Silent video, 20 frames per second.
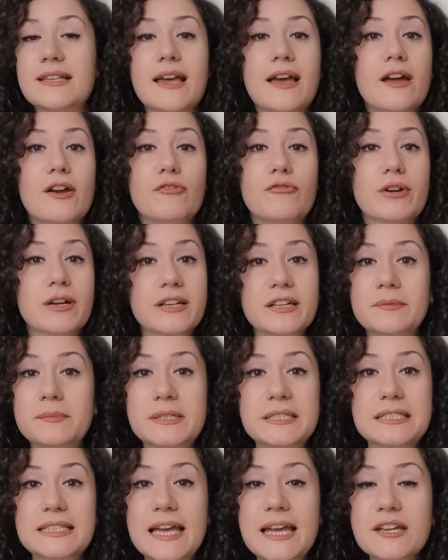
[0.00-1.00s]
a
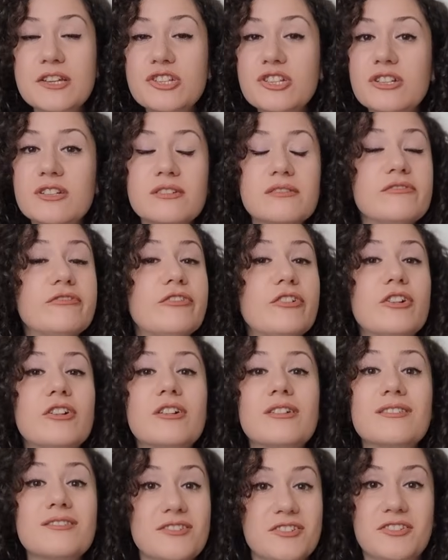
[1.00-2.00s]
recommendation
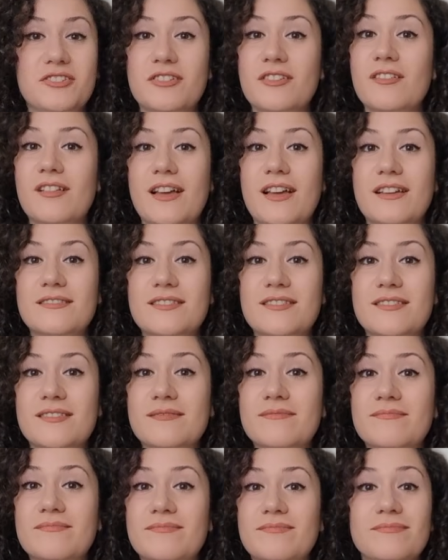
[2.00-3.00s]
for
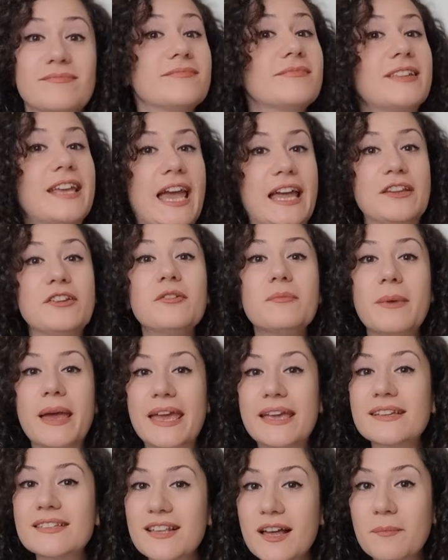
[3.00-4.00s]
students. Can you
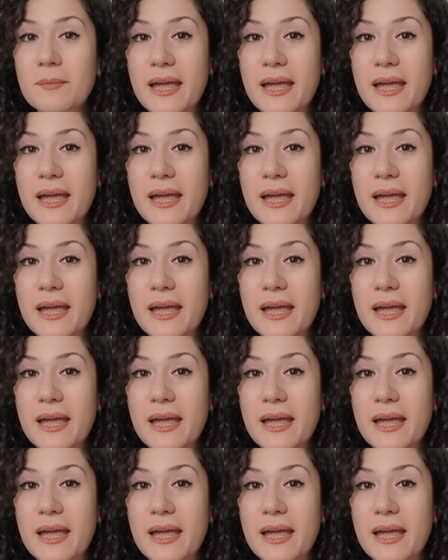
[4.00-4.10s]
make some